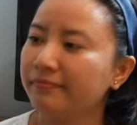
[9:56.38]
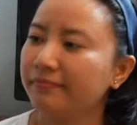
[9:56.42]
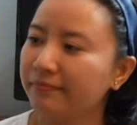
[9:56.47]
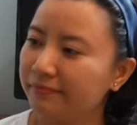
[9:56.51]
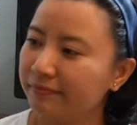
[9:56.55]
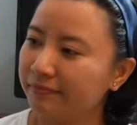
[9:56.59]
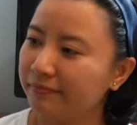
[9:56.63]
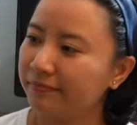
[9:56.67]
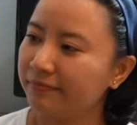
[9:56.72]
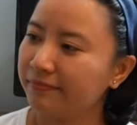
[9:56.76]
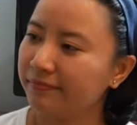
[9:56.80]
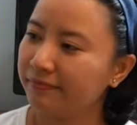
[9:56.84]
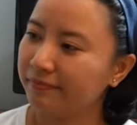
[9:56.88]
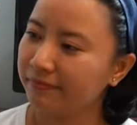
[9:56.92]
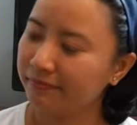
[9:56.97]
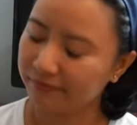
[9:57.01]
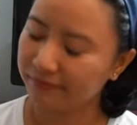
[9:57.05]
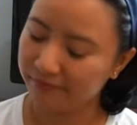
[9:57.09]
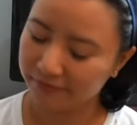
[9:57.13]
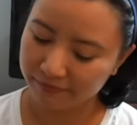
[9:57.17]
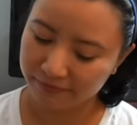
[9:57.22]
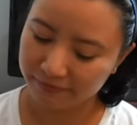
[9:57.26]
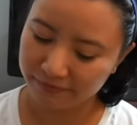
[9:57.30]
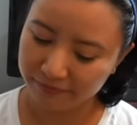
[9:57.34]

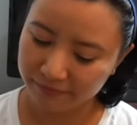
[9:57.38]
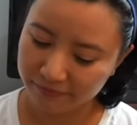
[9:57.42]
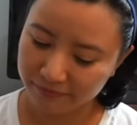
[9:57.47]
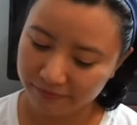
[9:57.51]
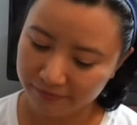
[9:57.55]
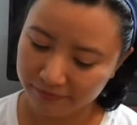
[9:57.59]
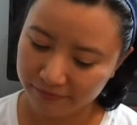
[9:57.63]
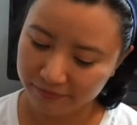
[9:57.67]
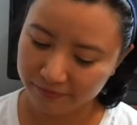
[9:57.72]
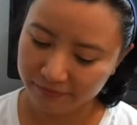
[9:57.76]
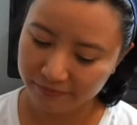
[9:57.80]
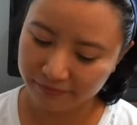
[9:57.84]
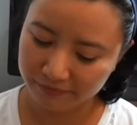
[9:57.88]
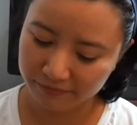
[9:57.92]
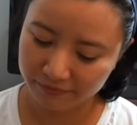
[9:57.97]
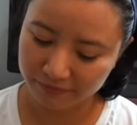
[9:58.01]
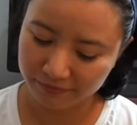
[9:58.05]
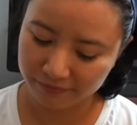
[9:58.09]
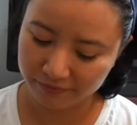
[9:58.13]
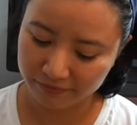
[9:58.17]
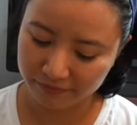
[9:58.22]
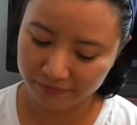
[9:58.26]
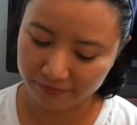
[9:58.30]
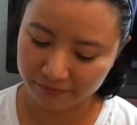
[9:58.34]

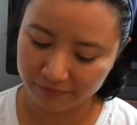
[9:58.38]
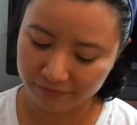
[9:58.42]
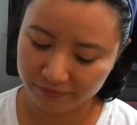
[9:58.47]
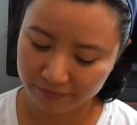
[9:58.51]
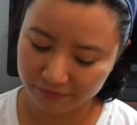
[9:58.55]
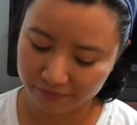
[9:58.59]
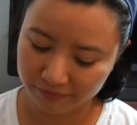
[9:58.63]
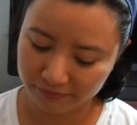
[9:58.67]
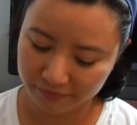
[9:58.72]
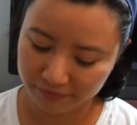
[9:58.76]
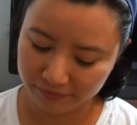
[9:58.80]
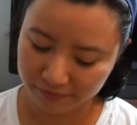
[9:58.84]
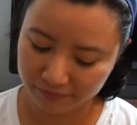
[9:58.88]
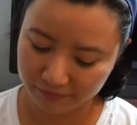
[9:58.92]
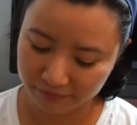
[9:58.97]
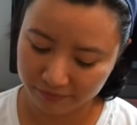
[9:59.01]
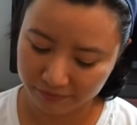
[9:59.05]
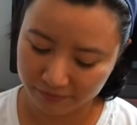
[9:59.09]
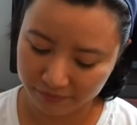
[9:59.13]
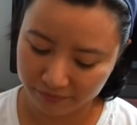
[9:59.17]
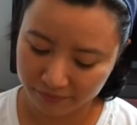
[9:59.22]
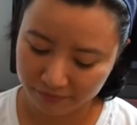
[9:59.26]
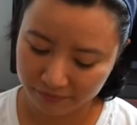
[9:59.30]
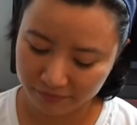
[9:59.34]

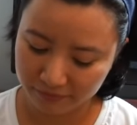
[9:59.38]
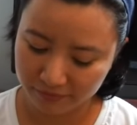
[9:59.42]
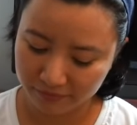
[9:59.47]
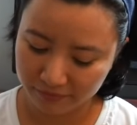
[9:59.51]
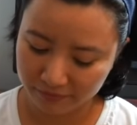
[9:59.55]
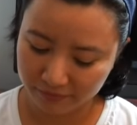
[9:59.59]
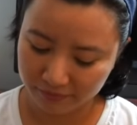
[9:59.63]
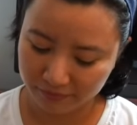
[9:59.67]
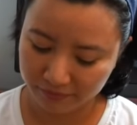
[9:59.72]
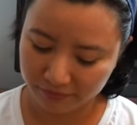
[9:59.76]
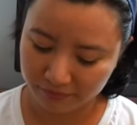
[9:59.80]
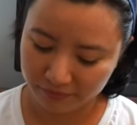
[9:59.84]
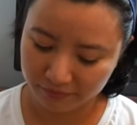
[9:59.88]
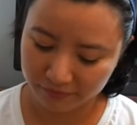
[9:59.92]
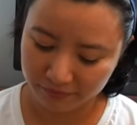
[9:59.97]
(not speaking)